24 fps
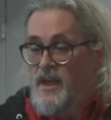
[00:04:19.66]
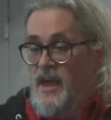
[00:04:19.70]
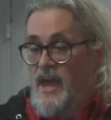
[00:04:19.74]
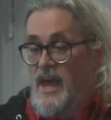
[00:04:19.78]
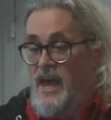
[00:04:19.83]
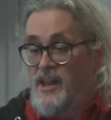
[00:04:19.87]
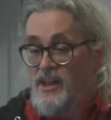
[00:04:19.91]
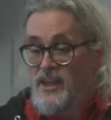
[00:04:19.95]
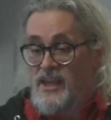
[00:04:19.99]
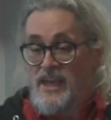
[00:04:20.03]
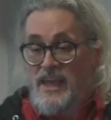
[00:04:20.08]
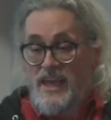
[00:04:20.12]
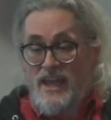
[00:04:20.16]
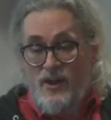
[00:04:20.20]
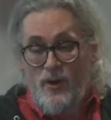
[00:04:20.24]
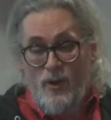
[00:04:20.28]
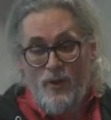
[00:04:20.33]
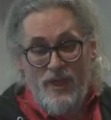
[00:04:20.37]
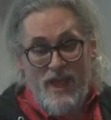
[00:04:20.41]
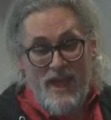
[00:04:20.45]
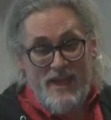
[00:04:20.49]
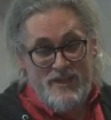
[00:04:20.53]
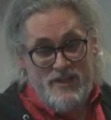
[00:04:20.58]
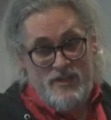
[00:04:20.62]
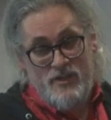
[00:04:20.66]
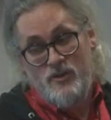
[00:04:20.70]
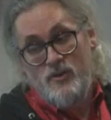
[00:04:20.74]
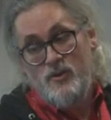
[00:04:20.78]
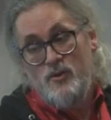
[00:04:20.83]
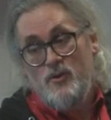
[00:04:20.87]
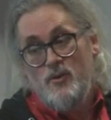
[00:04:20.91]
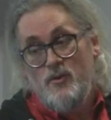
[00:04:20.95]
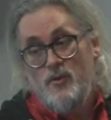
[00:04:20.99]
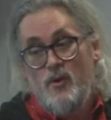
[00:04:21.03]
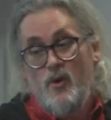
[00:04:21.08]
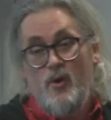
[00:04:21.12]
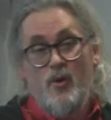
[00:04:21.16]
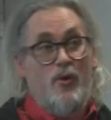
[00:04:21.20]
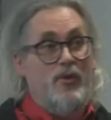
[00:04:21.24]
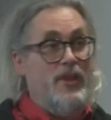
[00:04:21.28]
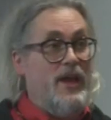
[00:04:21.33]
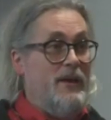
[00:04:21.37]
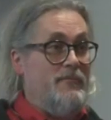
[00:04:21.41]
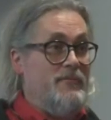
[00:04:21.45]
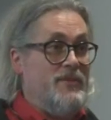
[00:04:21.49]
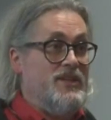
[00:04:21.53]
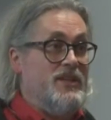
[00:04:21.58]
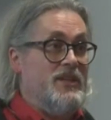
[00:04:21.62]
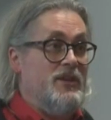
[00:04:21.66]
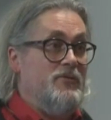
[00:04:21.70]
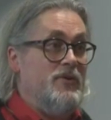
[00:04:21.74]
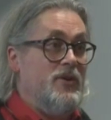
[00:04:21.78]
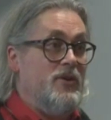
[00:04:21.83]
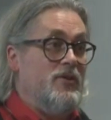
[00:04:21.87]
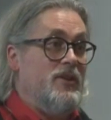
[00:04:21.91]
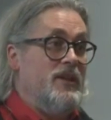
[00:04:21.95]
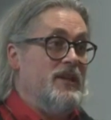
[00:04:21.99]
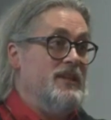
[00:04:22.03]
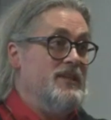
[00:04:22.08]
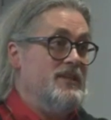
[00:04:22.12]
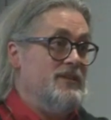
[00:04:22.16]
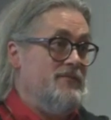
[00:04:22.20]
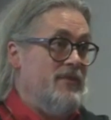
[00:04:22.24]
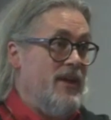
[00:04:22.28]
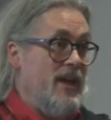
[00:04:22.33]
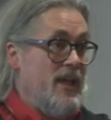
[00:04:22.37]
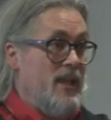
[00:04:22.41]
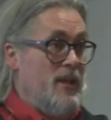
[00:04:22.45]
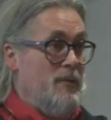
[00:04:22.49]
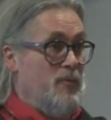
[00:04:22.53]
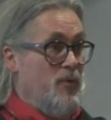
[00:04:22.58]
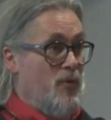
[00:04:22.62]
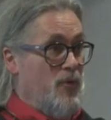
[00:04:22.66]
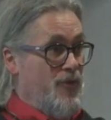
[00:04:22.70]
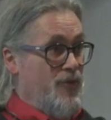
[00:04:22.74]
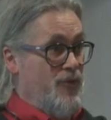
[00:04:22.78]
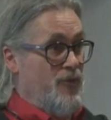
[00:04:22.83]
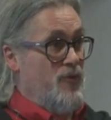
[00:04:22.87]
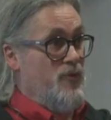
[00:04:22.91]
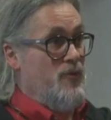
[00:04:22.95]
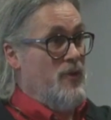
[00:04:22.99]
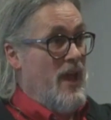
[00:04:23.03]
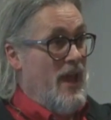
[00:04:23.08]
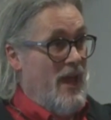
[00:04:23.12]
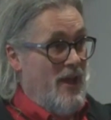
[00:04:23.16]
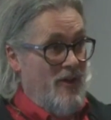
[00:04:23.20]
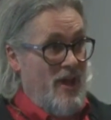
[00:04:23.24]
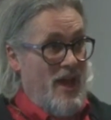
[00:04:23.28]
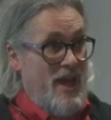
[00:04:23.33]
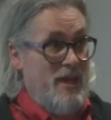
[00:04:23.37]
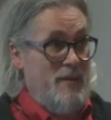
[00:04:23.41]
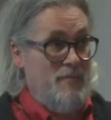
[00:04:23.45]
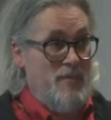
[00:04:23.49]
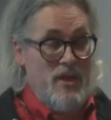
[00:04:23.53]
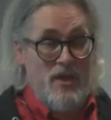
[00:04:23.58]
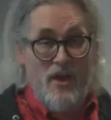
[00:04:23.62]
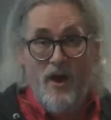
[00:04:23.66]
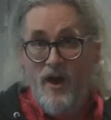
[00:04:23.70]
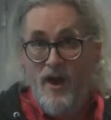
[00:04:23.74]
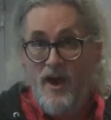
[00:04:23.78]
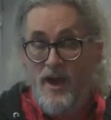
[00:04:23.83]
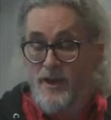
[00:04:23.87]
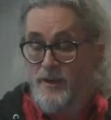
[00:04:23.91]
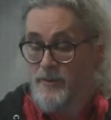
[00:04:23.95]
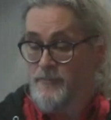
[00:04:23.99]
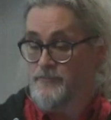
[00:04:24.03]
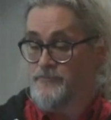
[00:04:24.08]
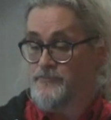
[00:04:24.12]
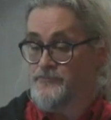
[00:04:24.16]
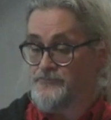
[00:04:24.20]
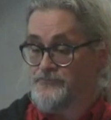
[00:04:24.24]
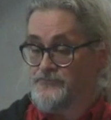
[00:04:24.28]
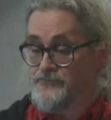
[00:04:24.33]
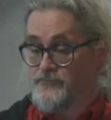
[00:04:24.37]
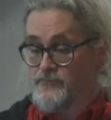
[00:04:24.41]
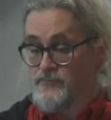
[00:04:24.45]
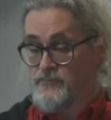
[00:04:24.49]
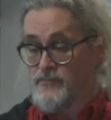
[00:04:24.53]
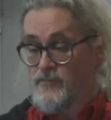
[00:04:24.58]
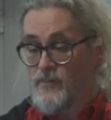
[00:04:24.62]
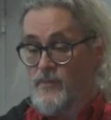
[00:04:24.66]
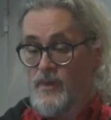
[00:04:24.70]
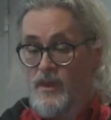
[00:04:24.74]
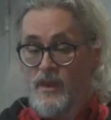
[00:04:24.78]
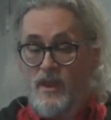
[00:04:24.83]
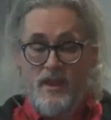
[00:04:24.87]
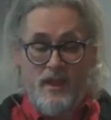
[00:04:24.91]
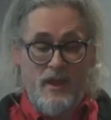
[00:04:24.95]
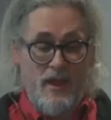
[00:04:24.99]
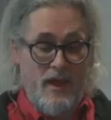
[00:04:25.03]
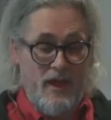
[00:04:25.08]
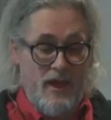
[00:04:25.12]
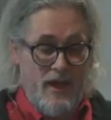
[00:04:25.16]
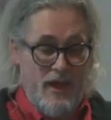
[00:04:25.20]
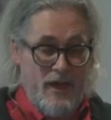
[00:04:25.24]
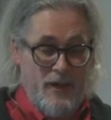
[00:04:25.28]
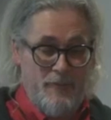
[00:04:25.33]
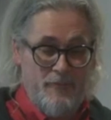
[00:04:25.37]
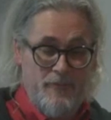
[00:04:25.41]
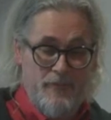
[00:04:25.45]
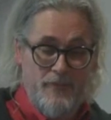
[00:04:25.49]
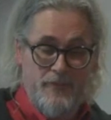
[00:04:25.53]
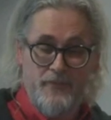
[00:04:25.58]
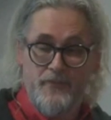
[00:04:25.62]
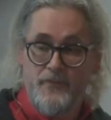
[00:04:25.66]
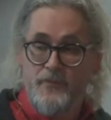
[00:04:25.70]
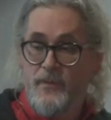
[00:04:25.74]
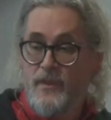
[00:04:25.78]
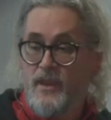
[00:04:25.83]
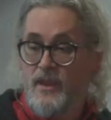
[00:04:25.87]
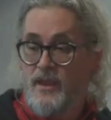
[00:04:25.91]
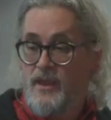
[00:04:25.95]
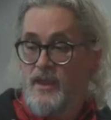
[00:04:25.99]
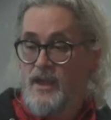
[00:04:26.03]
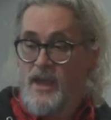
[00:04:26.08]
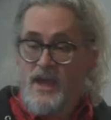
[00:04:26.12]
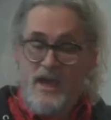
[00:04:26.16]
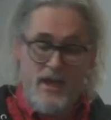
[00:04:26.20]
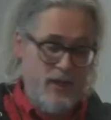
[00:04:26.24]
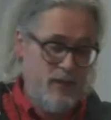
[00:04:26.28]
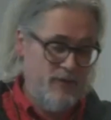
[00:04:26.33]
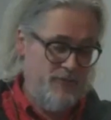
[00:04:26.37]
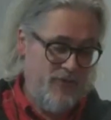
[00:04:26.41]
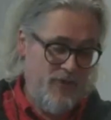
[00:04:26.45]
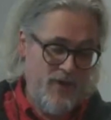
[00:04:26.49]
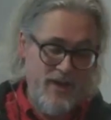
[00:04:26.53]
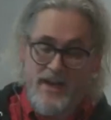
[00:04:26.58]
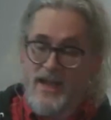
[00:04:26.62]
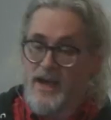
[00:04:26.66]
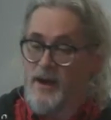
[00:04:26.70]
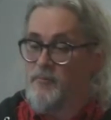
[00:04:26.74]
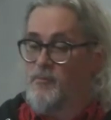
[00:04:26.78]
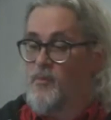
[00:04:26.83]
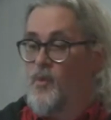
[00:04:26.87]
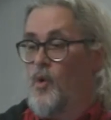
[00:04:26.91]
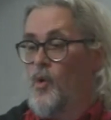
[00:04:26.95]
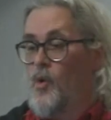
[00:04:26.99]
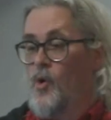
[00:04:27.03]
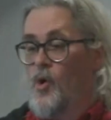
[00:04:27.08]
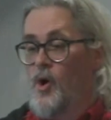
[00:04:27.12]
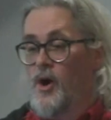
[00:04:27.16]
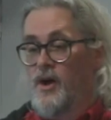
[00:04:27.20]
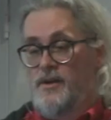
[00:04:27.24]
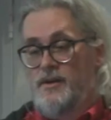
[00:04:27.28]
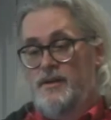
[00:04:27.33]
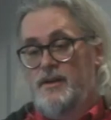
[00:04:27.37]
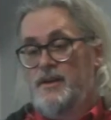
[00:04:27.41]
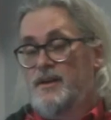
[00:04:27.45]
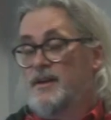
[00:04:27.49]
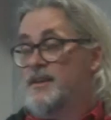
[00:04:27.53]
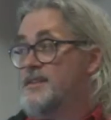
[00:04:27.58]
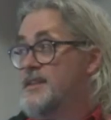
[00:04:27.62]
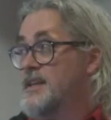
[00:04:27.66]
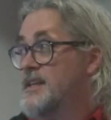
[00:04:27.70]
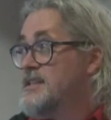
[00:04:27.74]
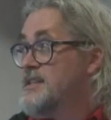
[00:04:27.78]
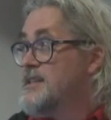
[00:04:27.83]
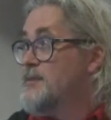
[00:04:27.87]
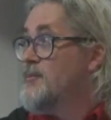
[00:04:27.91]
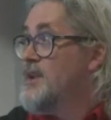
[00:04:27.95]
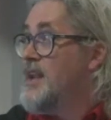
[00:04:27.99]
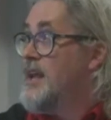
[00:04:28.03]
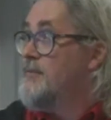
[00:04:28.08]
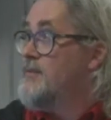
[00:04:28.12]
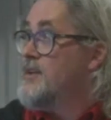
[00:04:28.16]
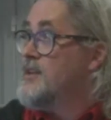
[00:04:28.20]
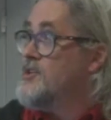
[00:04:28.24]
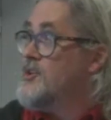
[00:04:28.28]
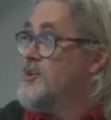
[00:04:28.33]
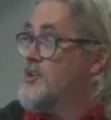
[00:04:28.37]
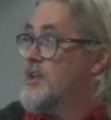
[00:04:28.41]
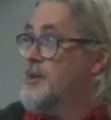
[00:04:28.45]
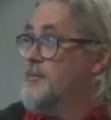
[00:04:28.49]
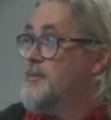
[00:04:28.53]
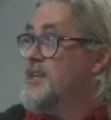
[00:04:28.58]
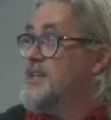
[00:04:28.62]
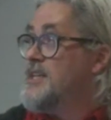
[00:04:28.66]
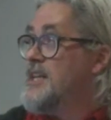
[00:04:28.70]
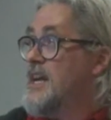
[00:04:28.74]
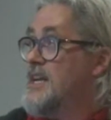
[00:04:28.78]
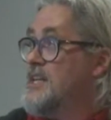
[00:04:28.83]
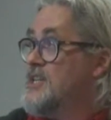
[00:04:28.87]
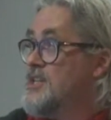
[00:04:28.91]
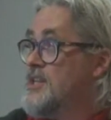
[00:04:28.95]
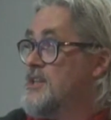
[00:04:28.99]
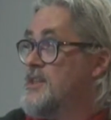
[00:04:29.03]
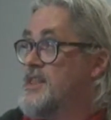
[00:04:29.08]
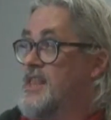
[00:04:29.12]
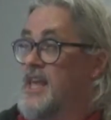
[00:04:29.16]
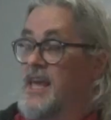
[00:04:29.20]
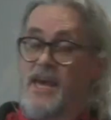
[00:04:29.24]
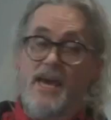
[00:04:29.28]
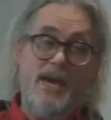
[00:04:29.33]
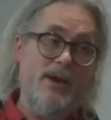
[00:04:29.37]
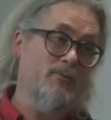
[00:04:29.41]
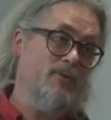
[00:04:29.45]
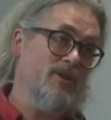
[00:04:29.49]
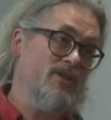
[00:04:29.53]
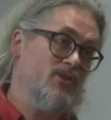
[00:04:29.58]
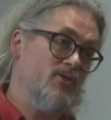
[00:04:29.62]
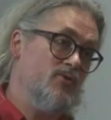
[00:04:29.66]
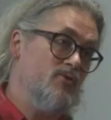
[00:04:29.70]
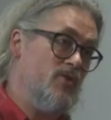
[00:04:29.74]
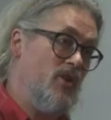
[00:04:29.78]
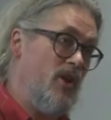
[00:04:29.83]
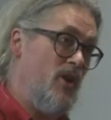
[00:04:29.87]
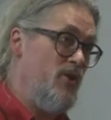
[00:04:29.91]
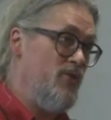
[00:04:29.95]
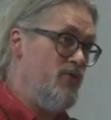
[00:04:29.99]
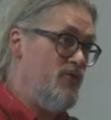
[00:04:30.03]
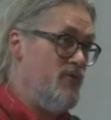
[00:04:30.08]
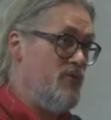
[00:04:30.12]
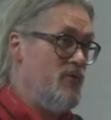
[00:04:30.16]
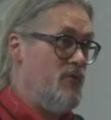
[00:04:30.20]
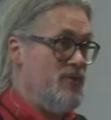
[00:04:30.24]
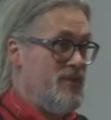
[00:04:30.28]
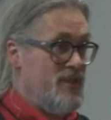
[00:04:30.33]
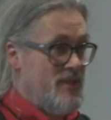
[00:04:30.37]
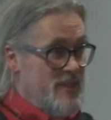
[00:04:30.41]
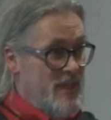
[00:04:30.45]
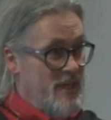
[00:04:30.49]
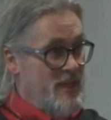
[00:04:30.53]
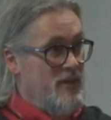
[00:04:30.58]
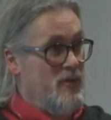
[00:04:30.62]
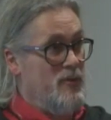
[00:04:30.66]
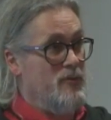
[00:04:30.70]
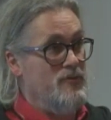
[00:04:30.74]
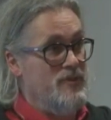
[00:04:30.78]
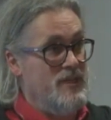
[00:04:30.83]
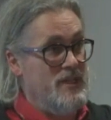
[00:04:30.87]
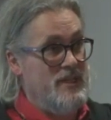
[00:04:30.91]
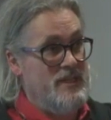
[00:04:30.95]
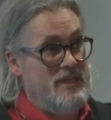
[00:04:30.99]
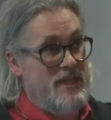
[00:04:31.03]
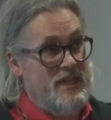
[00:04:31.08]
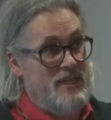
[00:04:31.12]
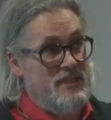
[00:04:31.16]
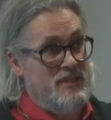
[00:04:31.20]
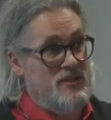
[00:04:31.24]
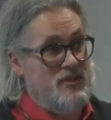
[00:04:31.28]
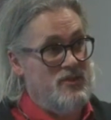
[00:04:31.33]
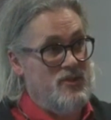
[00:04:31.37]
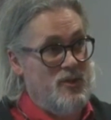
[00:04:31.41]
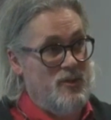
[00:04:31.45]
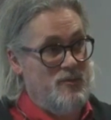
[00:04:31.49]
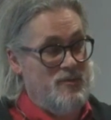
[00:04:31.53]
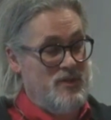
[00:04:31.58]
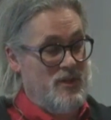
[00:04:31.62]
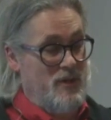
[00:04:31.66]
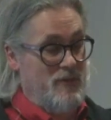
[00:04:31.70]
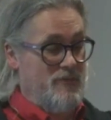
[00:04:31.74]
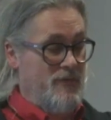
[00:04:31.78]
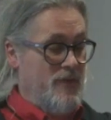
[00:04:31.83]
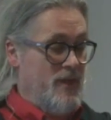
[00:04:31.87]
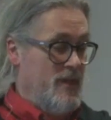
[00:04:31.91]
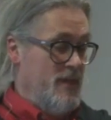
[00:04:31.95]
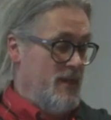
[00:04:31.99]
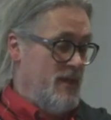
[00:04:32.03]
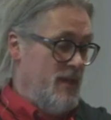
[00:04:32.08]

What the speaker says: How do you get all that? All that material is available through our API. How do you find out more? There's some lovely documentation there which will go through all the technical details in terms of